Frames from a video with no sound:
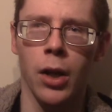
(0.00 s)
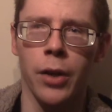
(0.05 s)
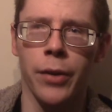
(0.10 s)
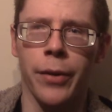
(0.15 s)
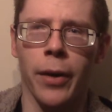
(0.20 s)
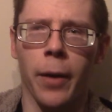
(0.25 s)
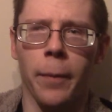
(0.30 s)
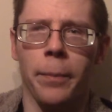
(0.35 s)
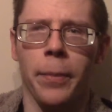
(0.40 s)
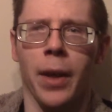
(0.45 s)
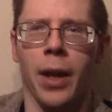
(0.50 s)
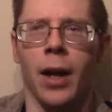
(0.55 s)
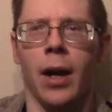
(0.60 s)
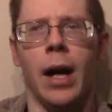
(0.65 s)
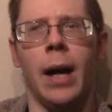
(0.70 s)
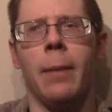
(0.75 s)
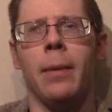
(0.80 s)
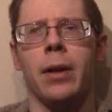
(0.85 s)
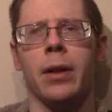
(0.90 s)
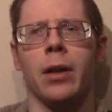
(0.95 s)
So,
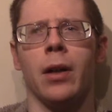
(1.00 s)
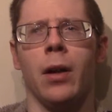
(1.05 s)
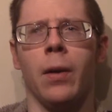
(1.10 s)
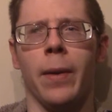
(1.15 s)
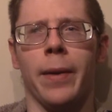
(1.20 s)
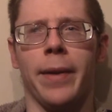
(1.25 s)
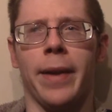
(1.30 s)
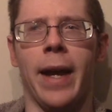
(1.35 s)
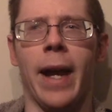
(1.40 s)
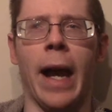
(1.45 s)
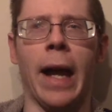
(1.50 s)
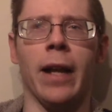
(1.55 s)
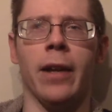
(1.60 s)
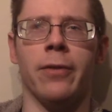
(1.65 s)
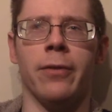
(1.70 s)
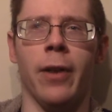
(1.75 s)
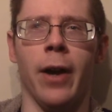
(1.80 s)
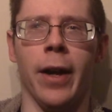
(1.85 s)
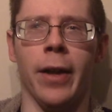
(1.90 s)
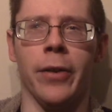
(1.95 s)
I'm going to go with cat
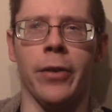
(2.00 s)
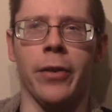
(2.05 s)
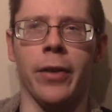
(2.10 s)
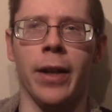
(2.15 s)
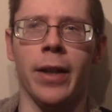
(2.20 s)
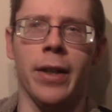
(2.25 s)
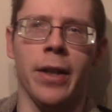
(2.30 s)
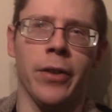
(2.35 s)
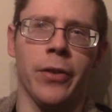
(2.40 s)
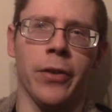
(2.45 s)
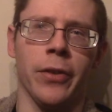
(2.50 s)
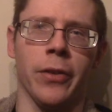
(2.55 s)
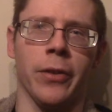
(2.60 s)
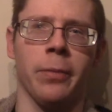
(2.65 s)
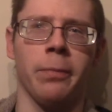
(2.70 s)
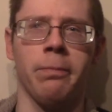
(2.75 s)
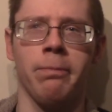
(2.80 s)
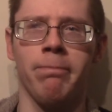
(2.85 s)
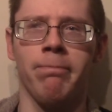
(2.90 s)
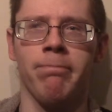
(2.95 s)
advice, and this is
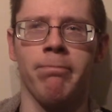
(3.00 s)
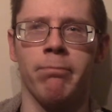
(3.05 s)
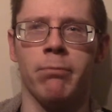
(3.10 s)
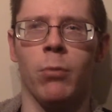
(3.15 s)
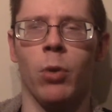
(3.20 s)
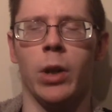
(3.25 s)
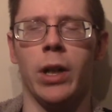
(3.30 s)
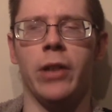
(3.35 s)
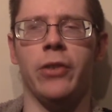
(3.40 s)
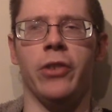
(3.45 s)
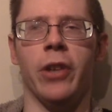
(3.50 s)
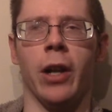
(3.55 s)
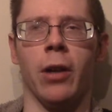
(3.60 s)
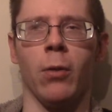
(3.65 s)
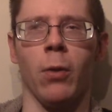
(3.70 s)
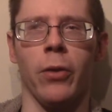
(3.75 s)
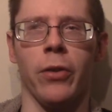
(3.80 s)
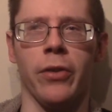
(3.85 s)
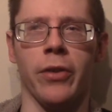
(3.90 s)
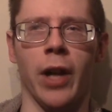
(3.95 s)
pretty
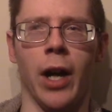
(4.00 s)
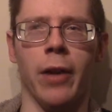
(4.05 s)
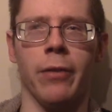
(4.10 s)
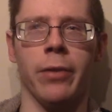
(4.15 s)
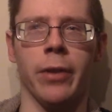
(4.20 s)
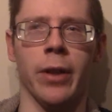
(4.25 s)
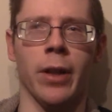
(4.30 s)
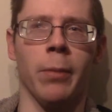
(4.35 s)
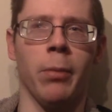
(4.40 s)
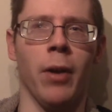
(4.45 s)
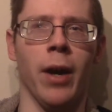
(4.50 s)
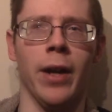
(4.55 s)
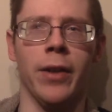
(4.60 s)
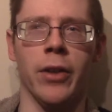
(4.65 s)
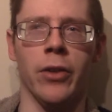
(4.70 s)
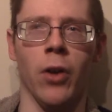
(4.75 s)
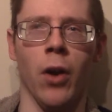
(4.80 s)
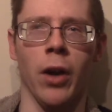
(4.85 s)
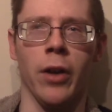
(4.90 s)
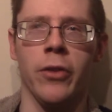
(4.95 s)
general stuff. You can apply it
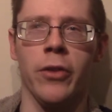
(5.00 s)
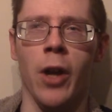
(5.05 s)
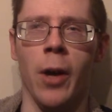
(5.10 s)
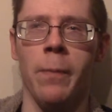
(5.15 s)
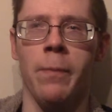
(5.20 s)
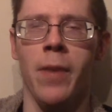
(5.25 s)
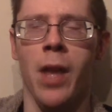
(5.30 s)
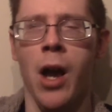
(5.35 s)
to dogs too.